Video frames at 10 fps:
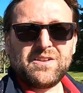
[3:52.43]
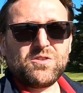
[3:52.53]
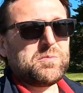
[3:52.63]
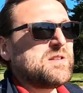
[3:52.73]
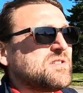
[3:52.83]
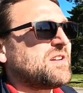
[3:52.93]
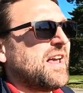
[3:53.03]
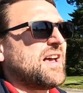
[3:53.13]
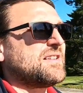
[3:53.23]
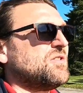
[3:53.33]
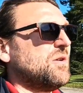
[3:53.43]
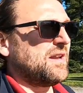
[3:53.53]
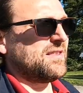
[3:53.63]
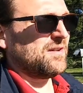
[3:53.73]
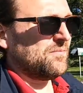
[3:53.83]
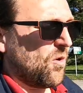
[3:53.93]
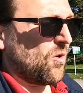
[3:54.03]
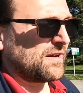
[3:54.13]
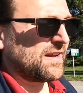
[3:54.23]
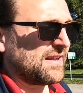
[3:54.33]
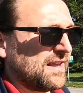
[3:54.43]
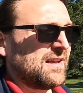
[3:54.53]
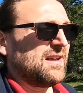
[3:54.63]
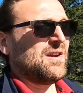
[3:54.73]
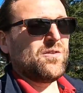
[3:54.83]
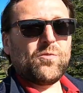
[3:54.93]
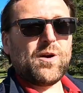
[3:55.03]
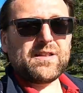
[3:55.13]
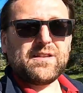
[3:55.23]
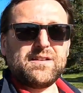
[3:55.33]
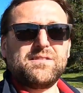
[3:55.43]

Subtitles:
nobody's going to ask you anything more than what